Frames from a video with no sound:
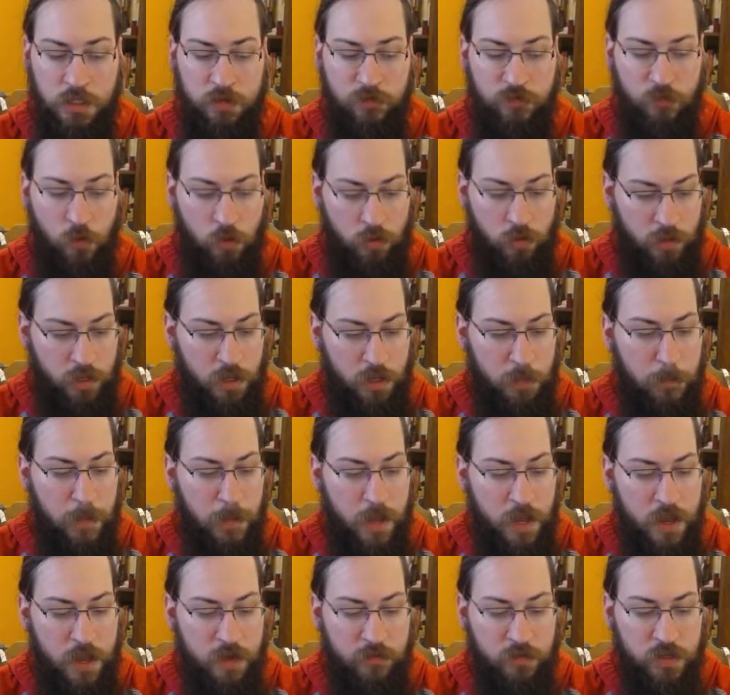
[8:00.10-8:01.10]
1940, and
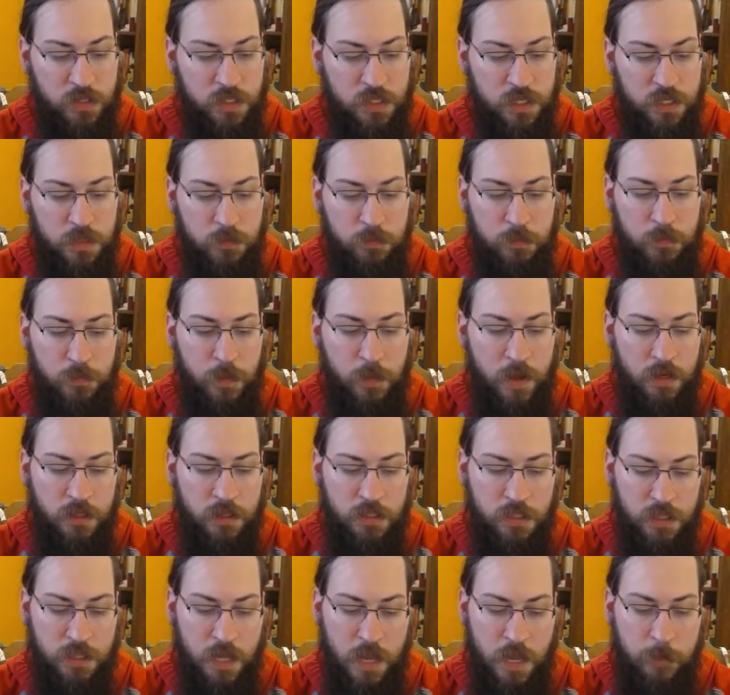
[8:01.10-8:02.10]
may have indeed made
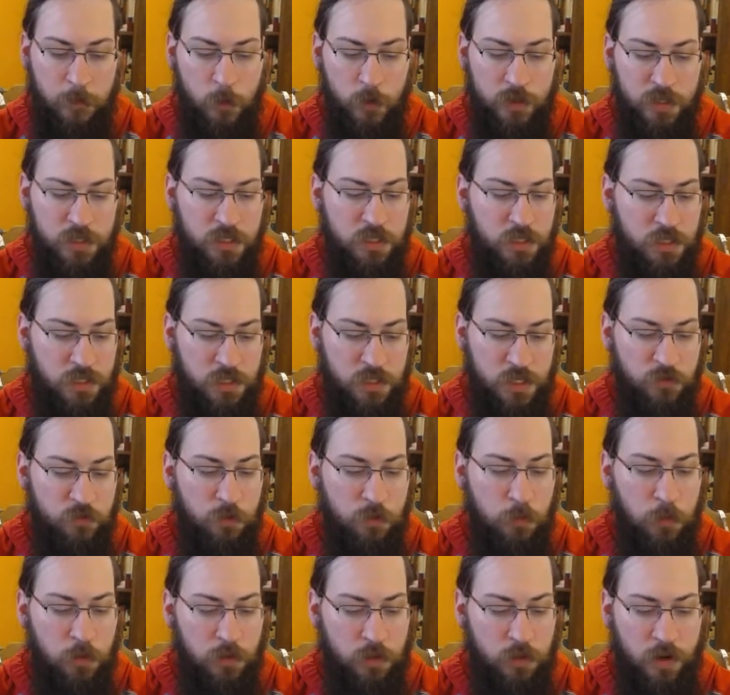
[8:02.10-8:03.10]
its name with this
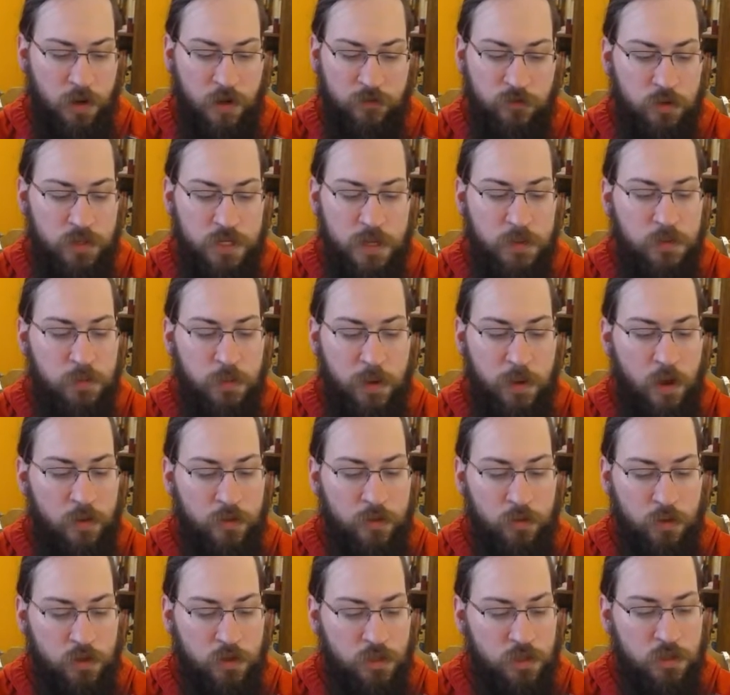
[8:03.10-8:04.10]
successful murder after attempts by
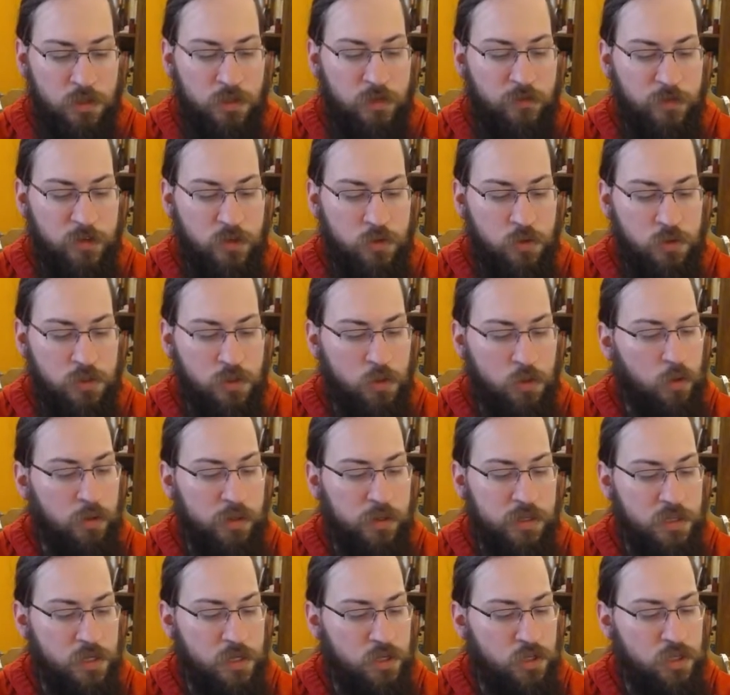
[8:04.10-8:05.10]
other Russian individuals and
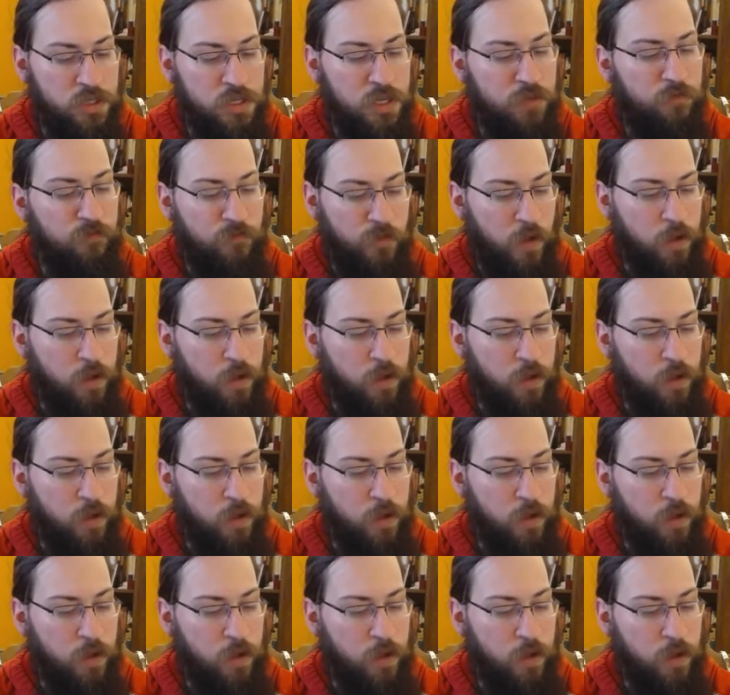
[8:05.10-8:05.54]
organizations had